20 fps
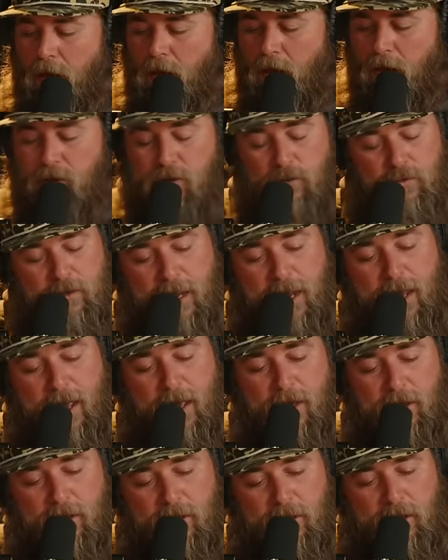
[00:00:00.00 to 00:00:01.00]
so
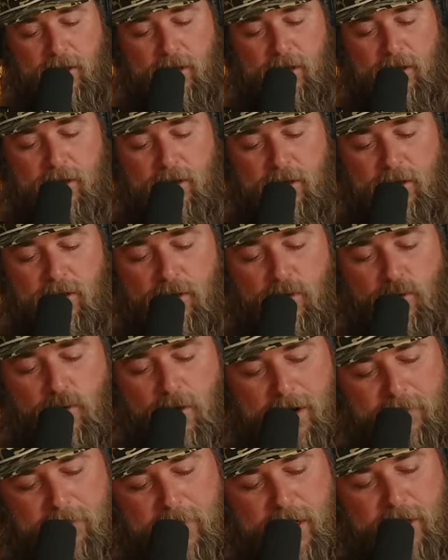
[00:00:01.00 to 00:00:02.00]
yeah, uh,
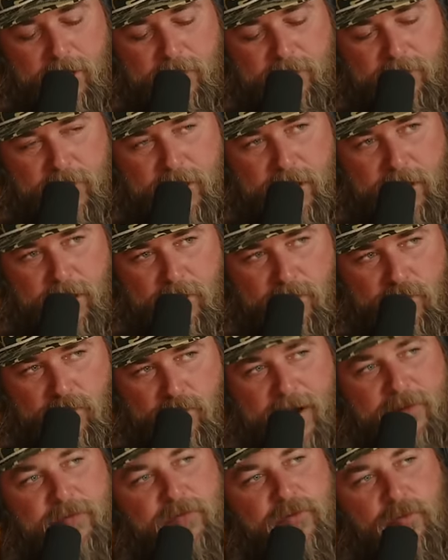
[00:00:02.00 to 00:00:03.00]
quite a bit of uh,
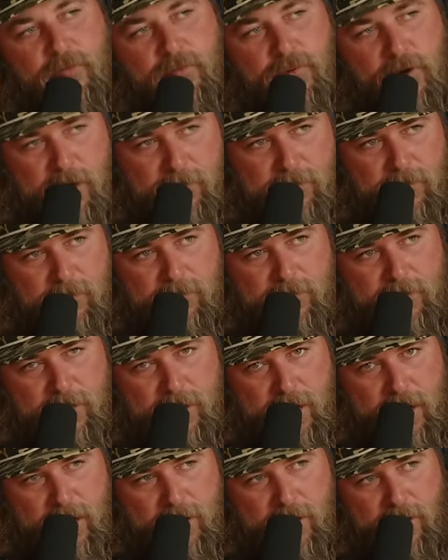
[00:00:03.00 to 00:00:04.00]
rifle problems
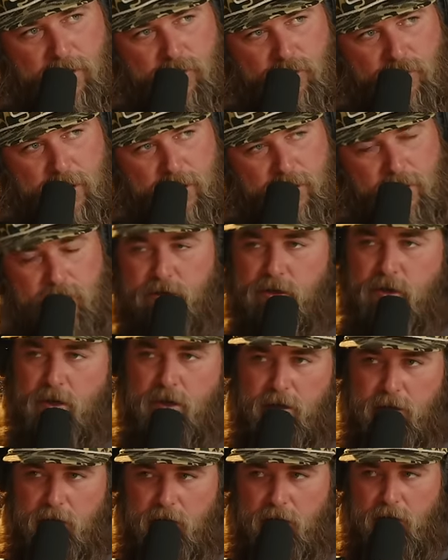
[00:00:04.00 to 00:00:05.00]
in that cold weather,
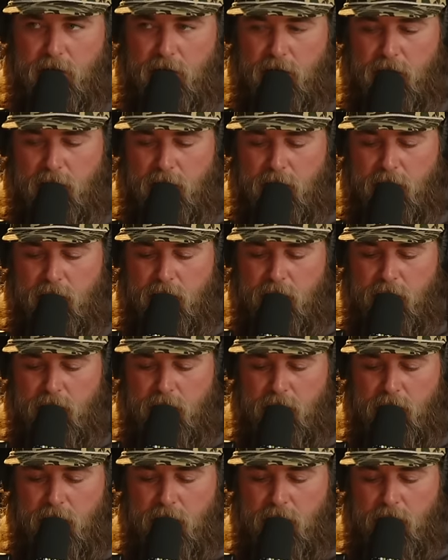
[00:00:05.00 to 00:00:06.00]
John. Uh,
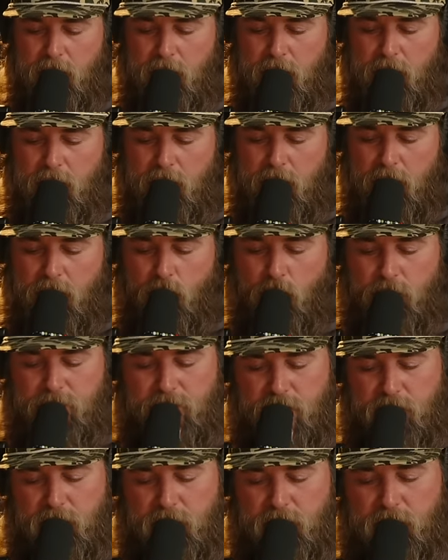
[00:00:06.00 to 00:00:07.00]

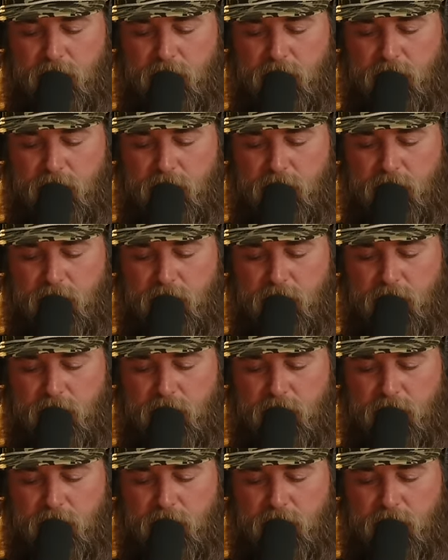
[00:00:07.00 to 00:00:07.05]
which